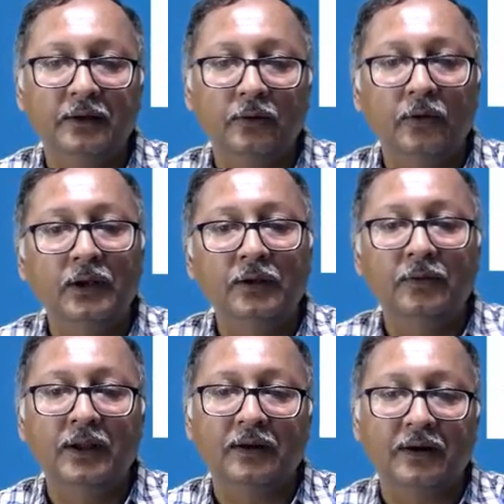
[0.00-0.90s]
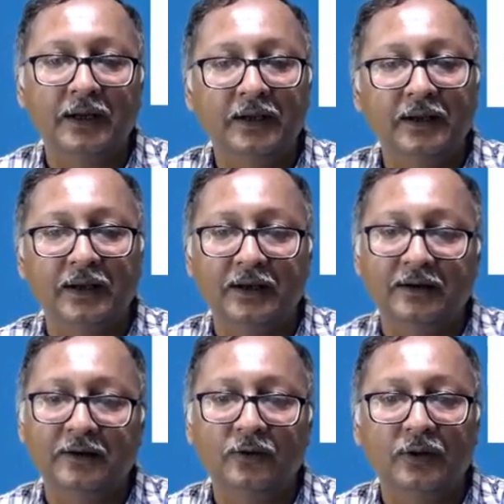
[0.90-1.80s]
Only you can write a letter
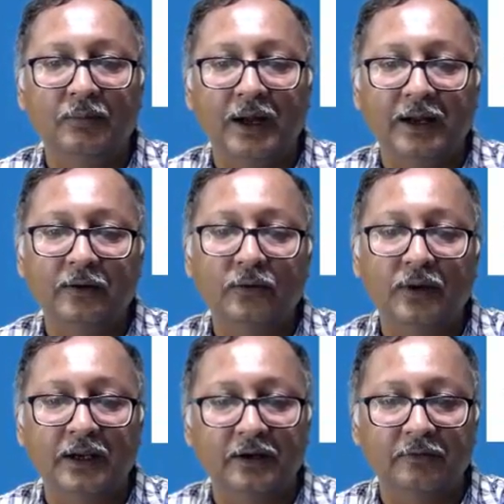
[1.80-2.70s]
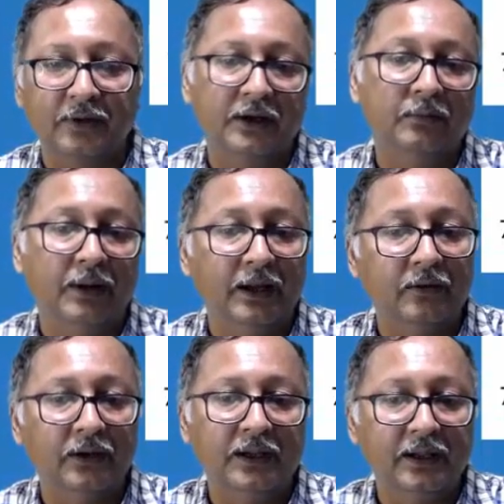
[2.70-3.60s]
to the bank to rectify it. Bank
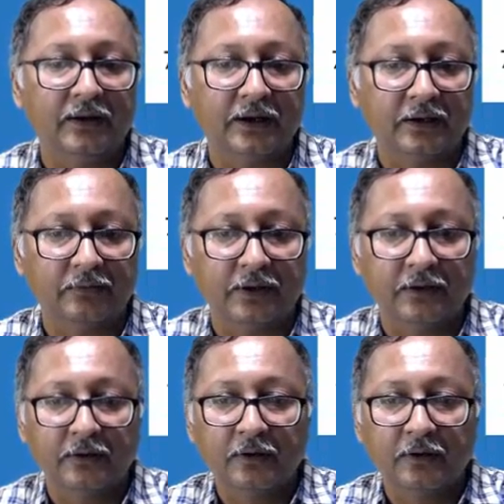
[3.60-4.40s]
only can rectify it.